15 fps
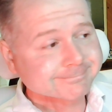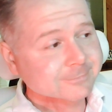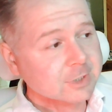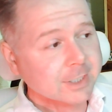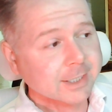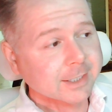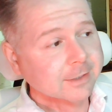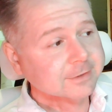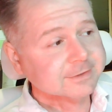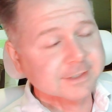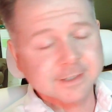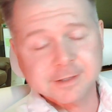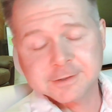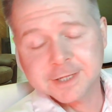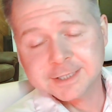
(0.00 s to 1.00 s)
So I got to go see
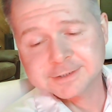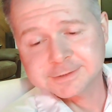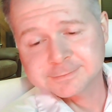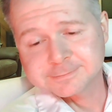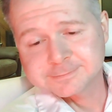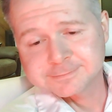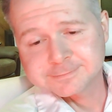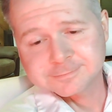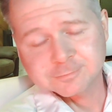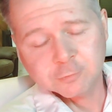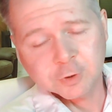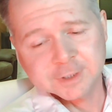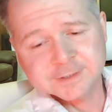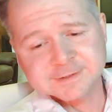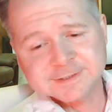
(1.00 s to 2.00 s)
another doctor.
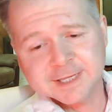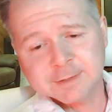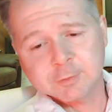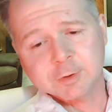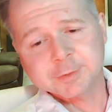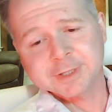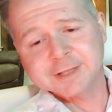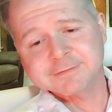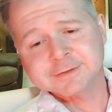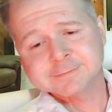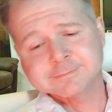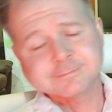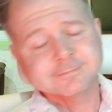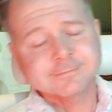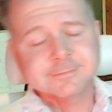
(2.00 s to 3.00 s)
What insane world we live in.
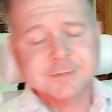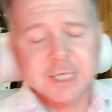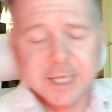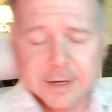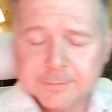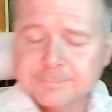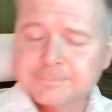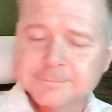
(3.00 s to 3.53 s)
Take care.